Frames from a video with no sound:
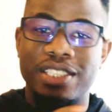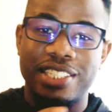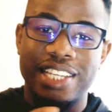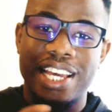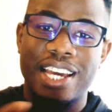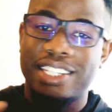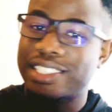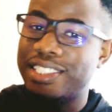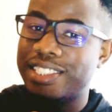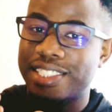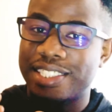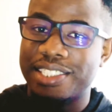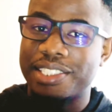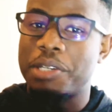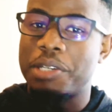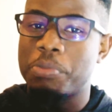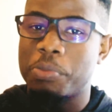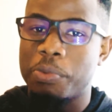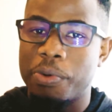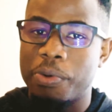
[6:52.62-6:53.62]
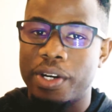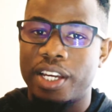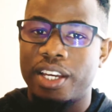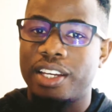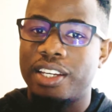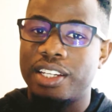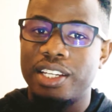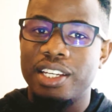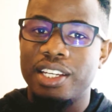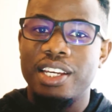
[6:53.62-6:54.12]
act the same
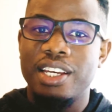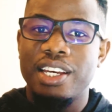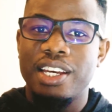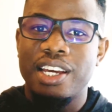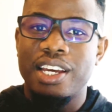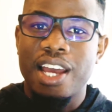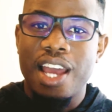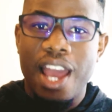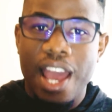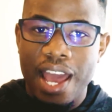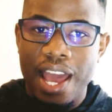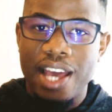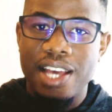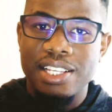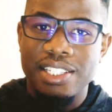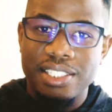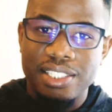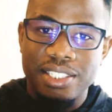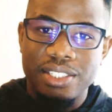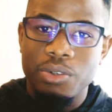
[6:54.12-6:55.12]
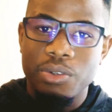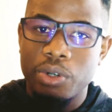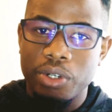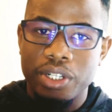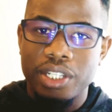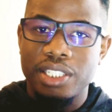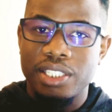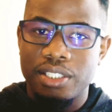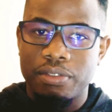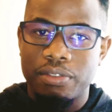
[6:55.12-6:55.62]
way as
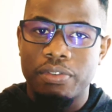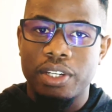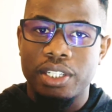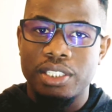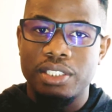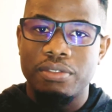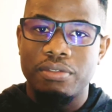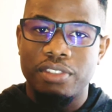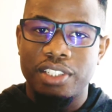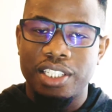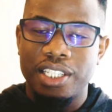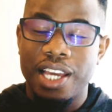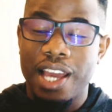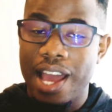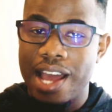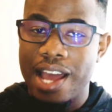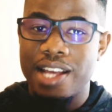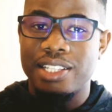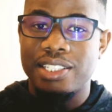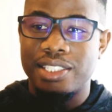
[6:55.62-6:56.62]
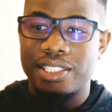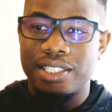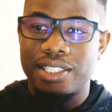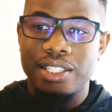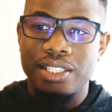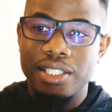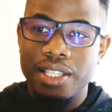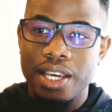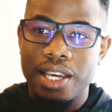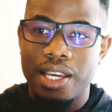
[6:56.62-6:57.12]
effectively as
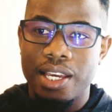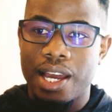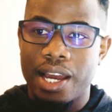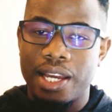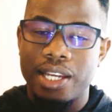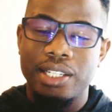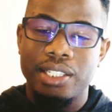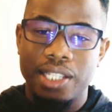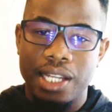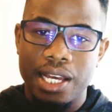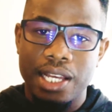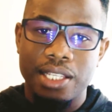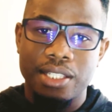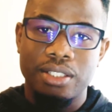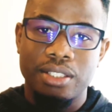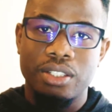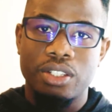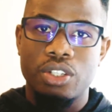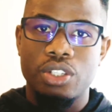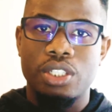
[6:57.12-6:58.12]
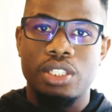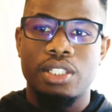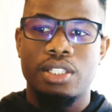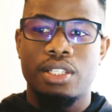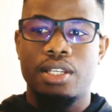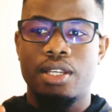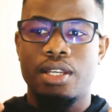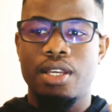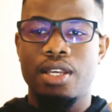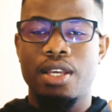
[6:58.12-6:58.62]
this AI does. Because,
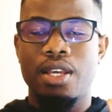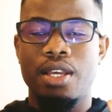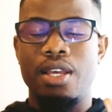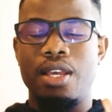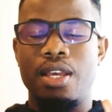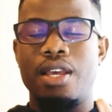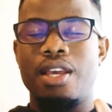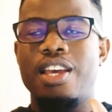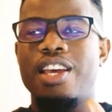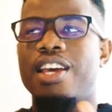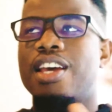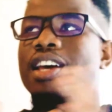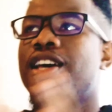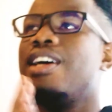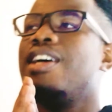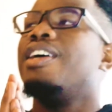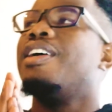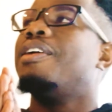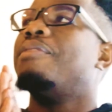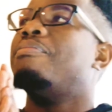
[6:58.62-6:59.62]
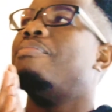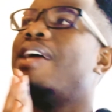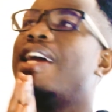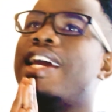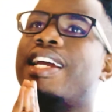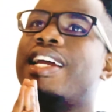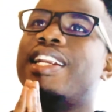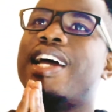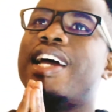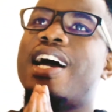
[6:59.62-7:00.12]

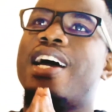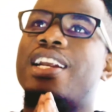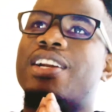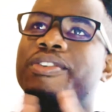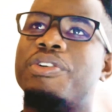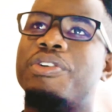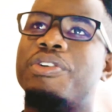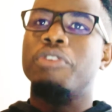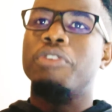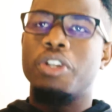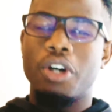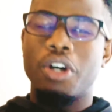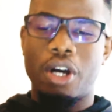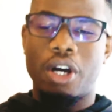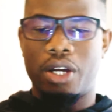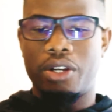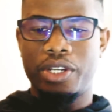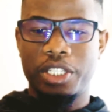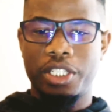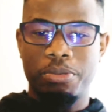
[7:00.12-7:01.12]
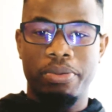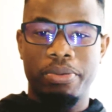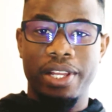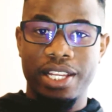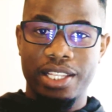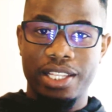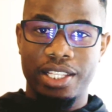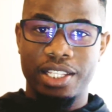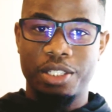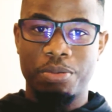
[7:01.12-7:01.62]
man, I don't know how to
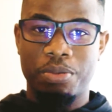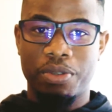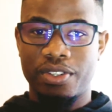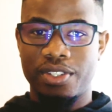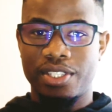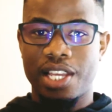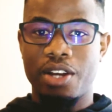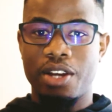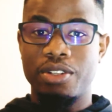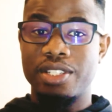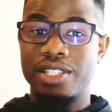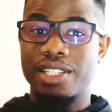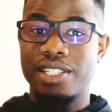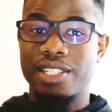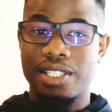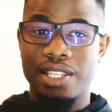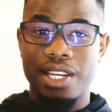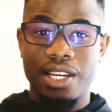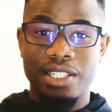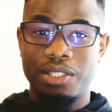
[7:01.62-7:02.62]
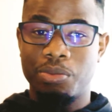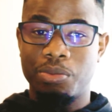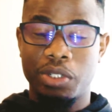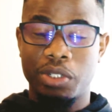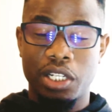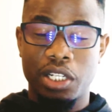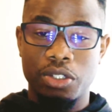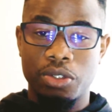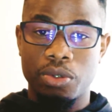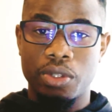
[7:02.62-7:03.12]
explain this, because I was excited
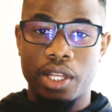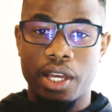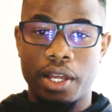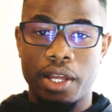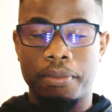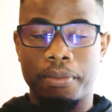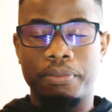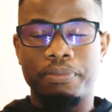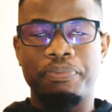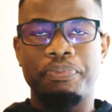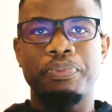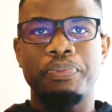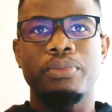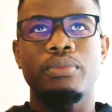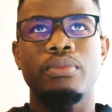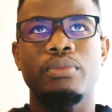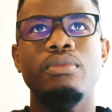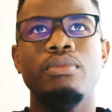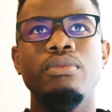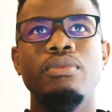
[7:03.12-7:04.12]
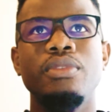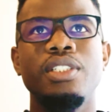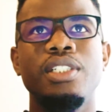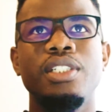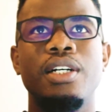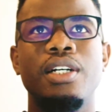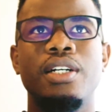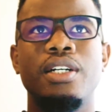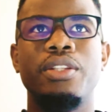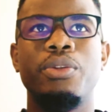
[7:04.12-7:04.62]
when I saw that.
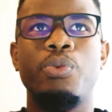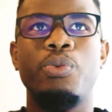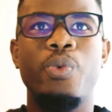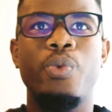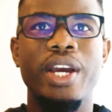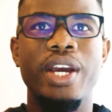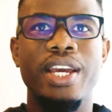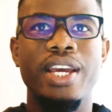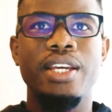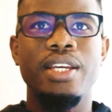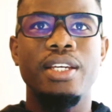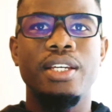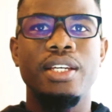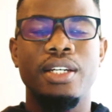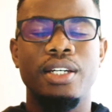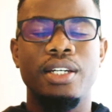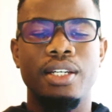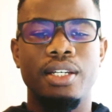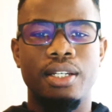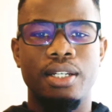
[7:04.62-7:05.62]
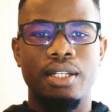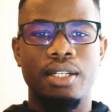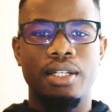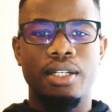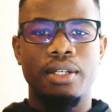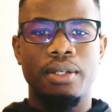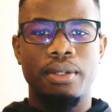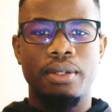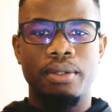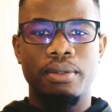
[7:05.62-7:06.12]
The way
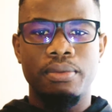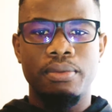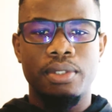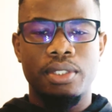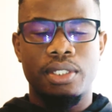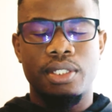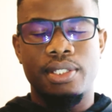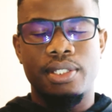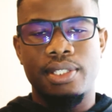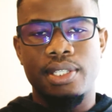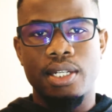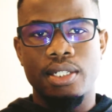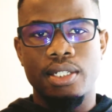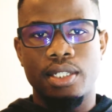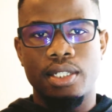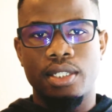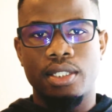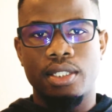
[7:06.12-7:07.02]
was it Sander,